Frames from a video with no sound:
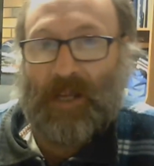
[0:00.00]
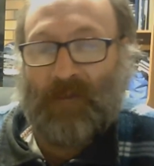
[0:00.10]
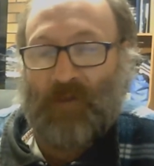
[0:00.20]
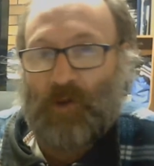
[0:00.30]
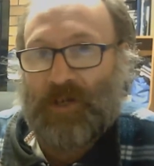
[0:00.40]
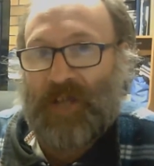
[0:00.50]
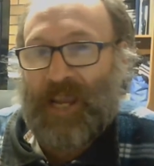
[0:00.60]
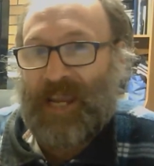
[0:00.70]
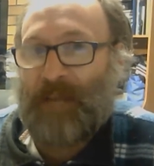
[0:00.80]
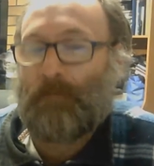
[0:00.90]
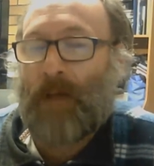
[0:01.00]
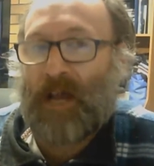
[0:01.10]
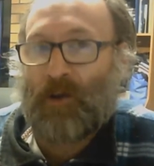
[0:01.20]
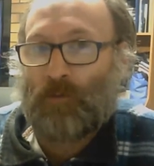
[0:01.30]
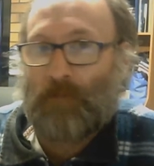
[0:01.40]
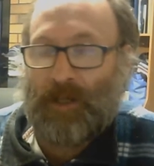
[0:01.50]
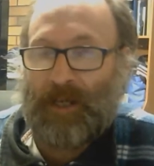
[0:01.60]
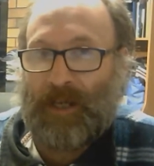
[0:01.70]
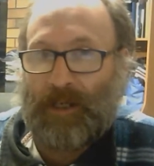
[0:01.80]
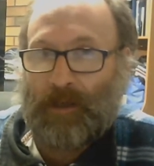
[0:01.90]
if you can email
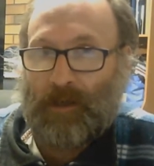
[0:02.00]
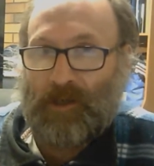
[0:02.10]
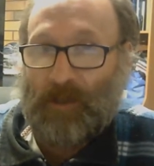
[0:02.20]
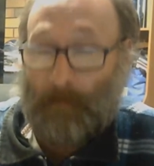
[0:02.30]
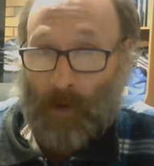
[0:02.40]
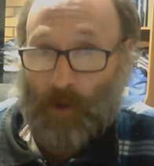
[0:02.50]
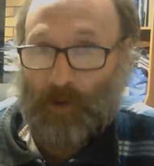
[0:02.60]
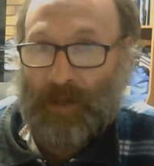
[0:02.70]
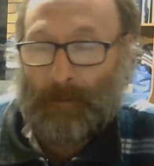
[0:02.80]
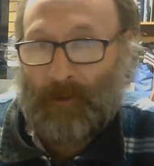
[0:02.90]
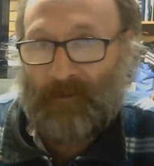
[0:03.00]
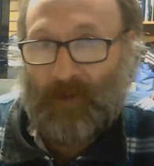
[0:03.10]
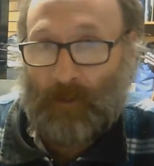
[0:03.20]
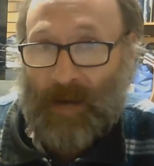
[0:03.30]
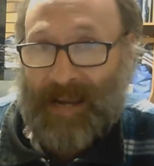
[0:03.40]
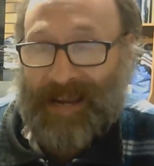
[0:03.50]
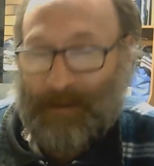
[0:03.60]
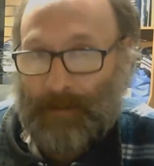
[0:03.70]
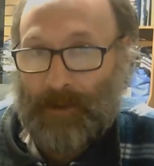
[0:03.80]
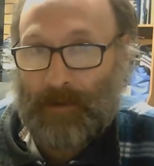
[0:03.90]
me your model number of your
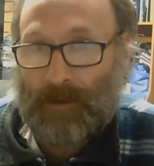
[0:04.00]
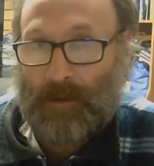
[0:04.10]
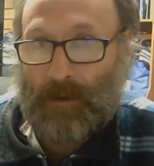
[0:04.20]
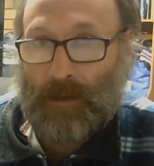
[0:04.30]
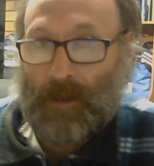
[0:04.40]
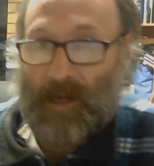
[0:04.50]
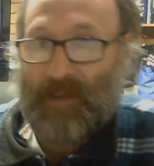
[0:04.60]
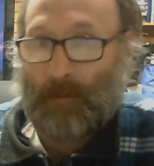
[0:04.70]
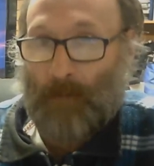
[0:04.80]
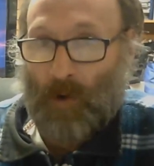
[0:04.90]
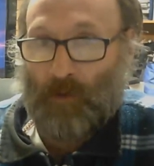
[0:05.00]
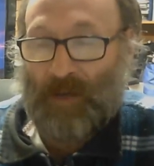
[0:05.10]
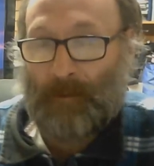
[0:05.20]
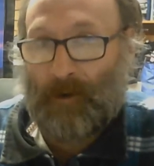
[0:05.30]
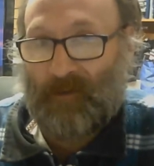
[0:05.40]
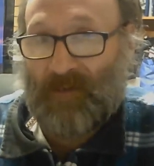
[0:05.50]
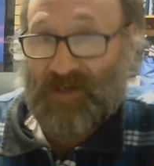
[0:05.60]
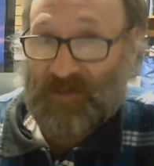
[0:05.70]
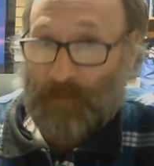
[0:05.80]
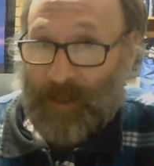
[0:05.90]
amp and the model number of your
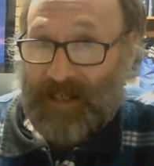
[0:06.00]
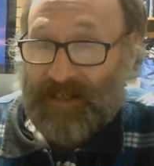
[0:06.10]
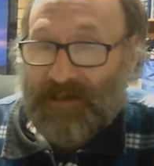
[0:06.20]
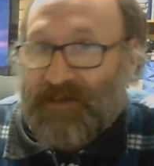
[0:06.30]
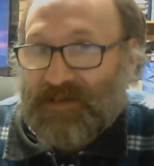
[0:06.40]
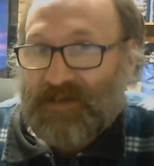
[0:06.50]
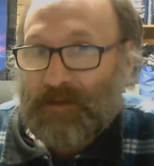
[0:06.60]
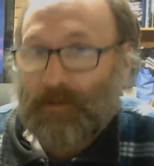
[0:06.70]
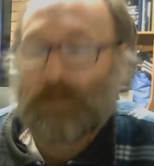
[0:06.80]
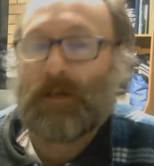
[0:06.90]
speakers,